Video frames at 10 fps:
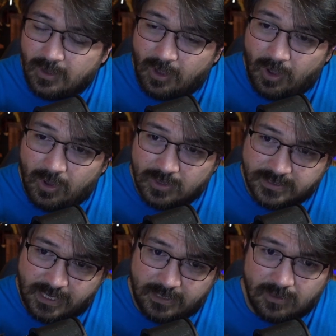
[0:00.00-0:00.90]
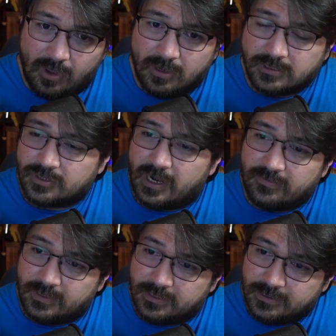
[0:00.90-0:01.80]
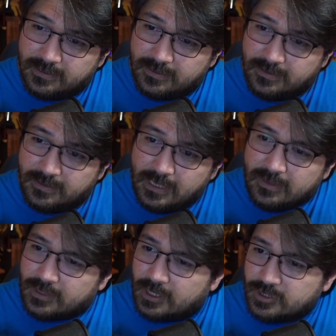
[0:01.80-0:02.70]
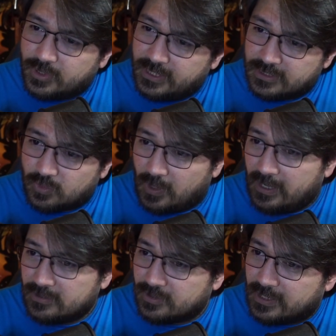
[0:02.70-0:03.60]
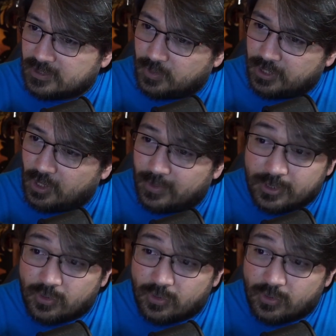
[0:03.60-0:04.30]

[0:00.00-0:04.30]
All day long driving. The country gets wilder as we go, and the